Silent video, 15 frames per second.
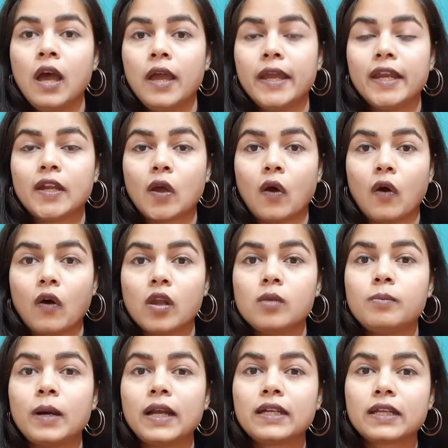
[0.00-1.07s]
it all.
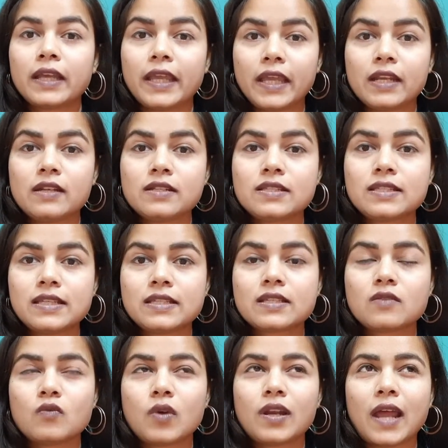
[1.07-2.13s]
But in
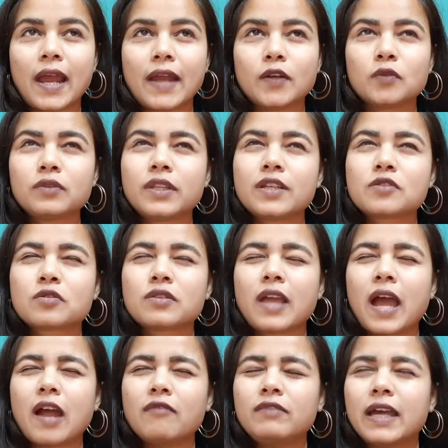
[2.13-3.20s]
season 1, I don't think so they
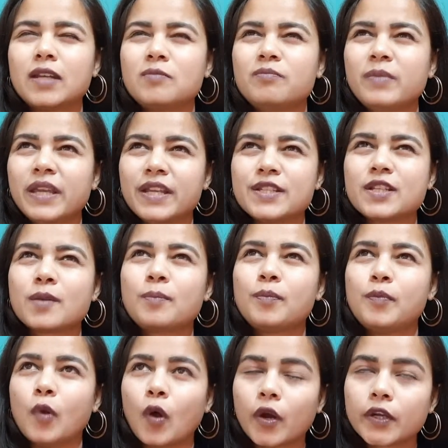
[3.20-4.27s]
have done major
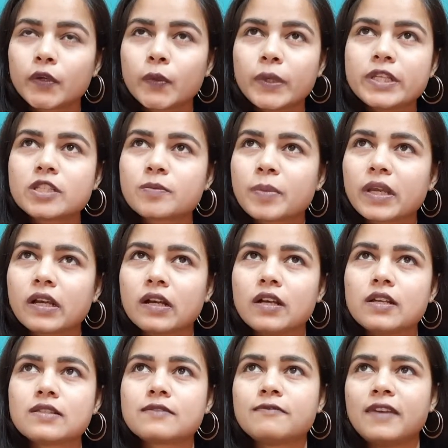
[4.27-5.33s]
plot twist,
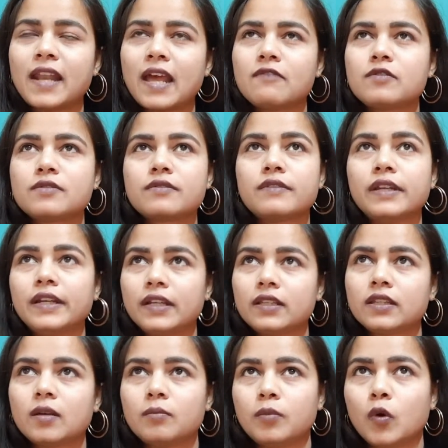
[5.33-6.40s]
because when I was reading
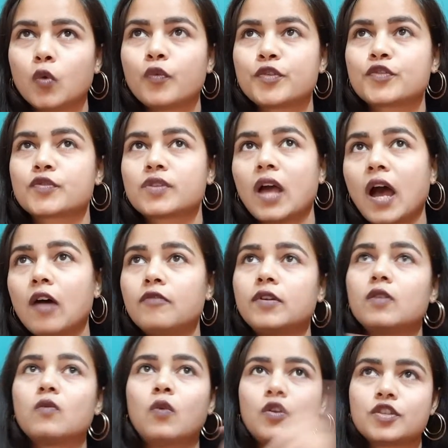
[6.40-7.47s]
the book, which was
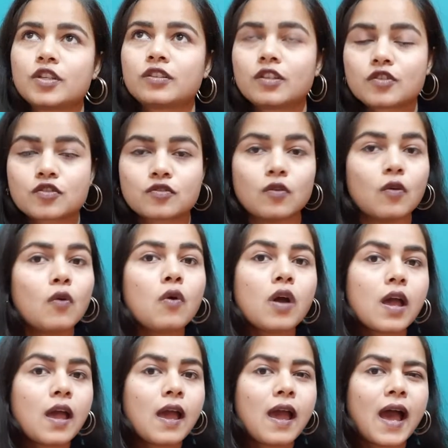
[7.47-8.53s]
after watching the show,
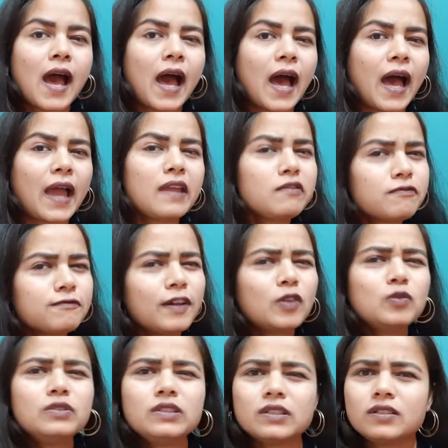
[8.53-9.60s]
I
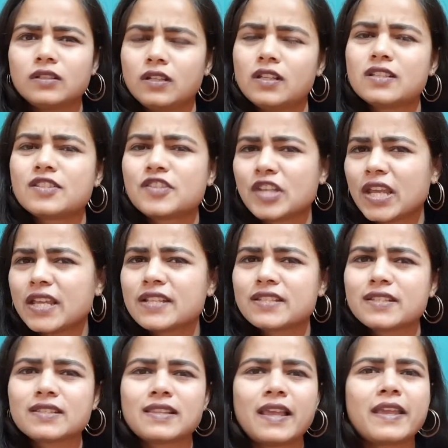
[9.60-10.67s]
found
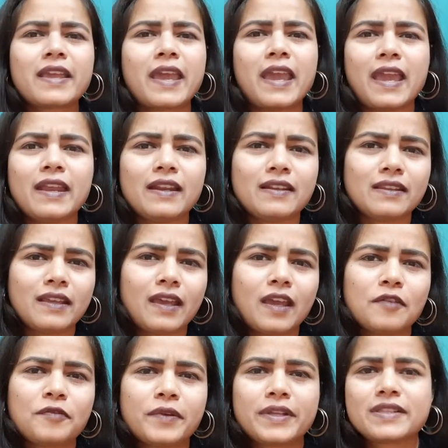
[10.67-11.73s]
changes like here and
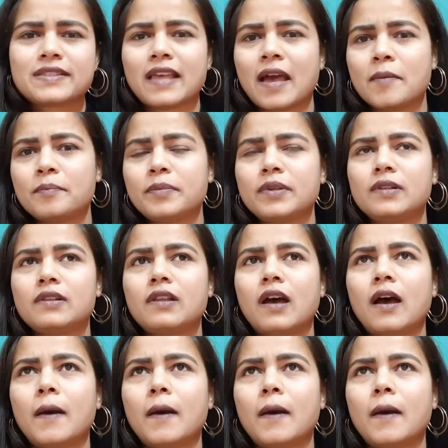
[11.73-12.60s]
there. For example,